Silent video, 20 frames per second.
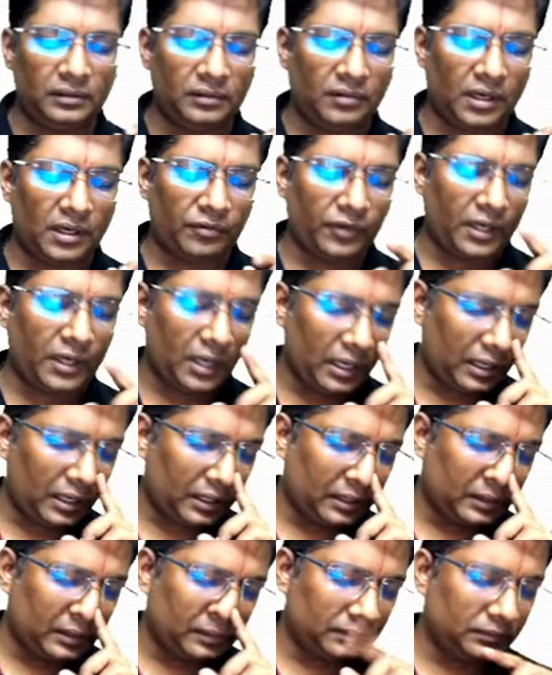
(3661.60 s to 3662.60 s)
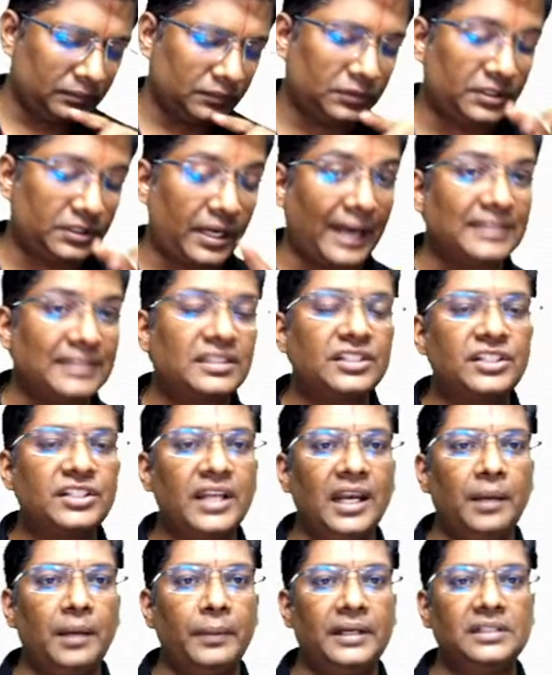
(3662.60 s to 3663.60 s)
what we call transition
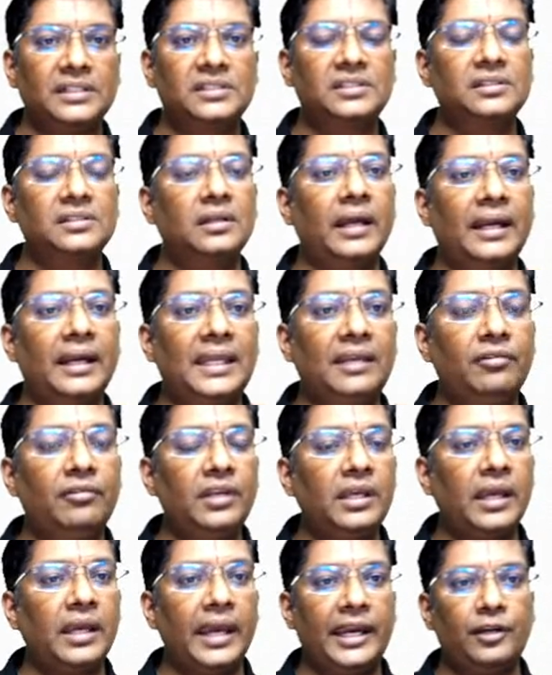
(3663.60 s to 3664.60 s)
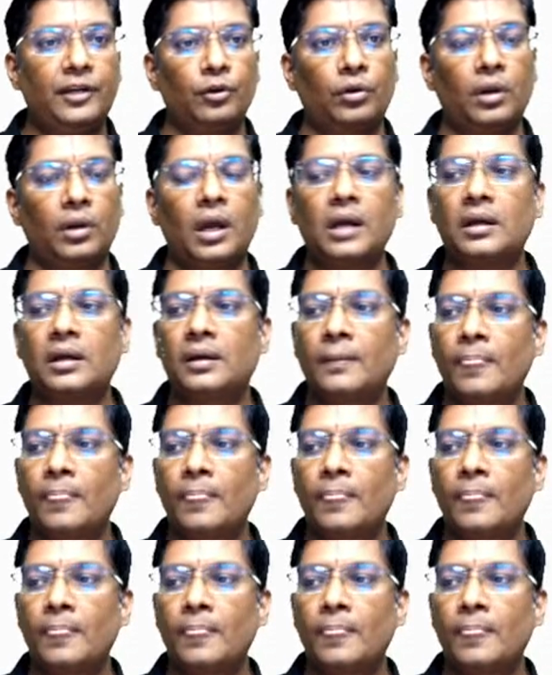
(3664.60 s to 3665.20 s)
elements at evening 8 o'clock.